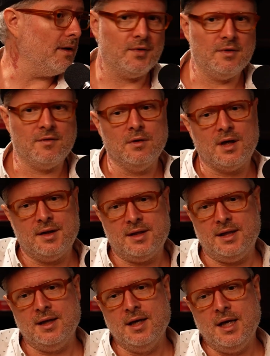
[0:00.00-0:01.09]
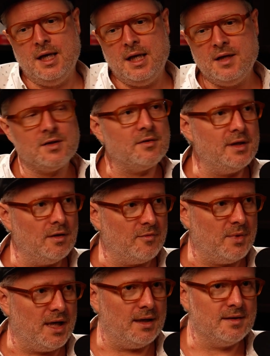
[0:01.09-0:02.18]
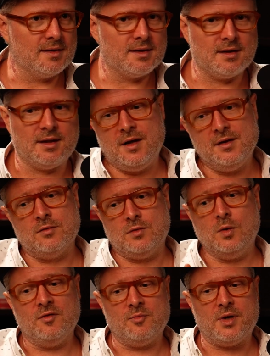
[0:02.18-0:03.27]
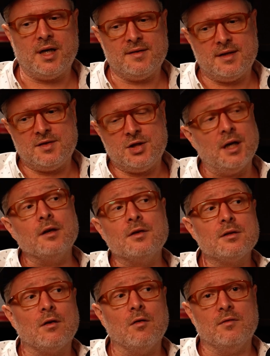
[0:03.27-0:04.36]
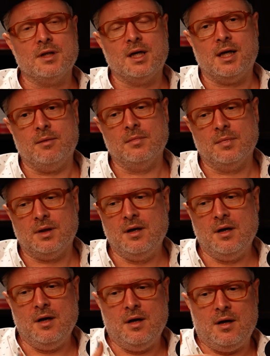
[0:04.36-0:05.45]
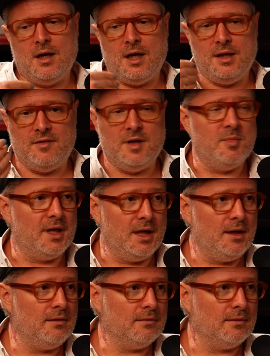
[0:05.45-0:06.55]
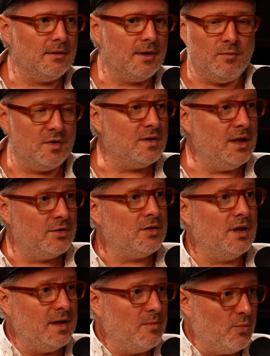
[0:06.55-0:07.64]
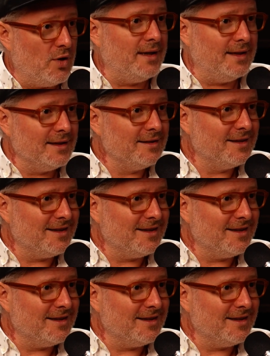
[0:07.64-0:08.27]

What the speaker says: So if you look at the history of brands, I think the role of brands has changed over time. At the very beginning, it was literally branding,